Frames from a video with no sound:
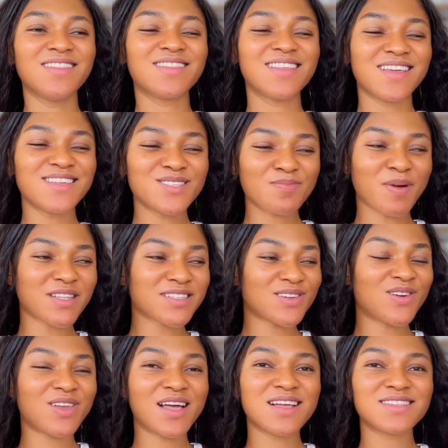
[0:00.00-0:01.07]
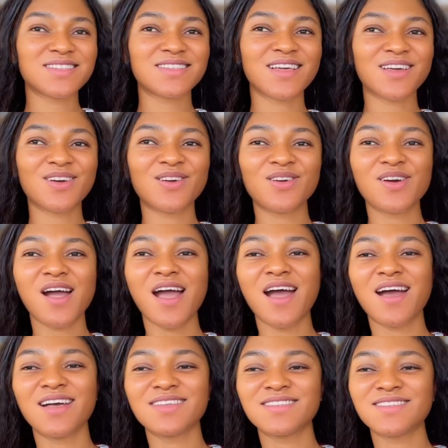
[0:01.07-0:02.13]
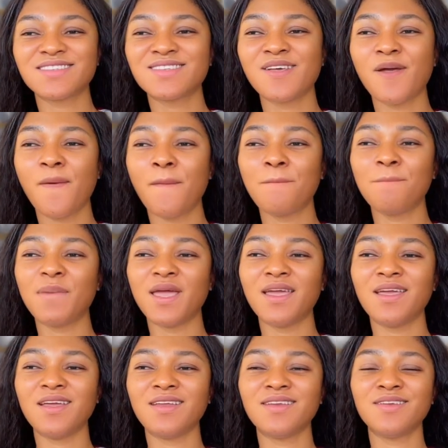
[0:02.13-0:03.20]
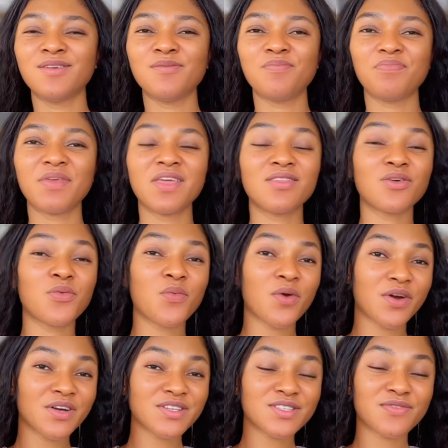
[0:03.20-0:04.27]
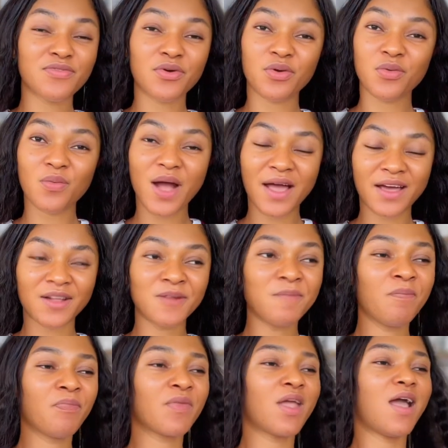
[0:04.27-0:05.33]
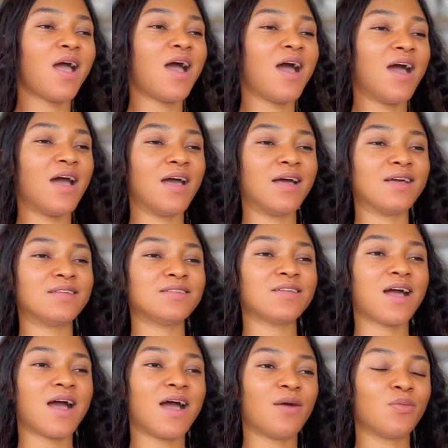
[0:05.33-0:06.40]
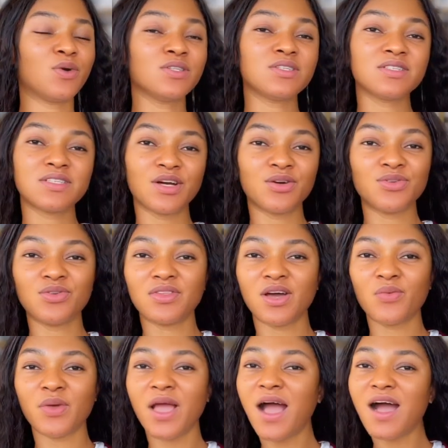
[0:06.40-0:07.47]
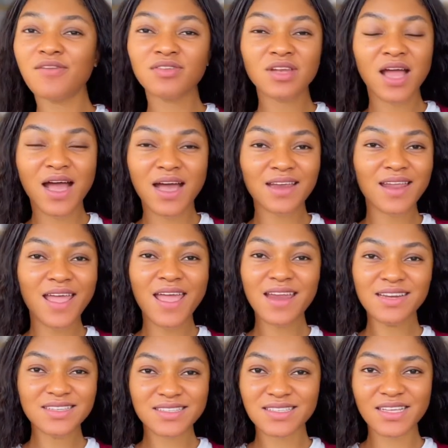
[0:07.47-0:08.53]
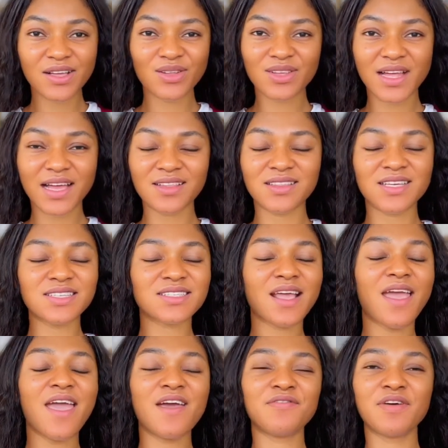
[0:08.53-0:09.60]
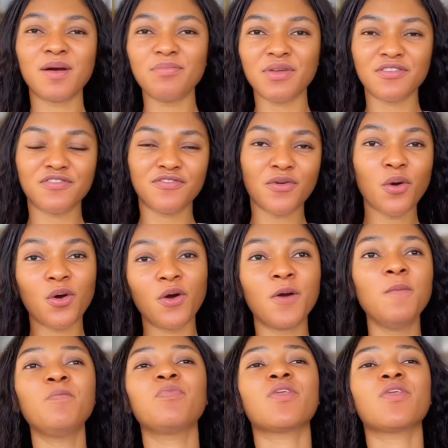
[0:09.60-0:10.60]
This particular sale has been in the works for a while, and I want to tell you that we haven't had any sale like this ever before.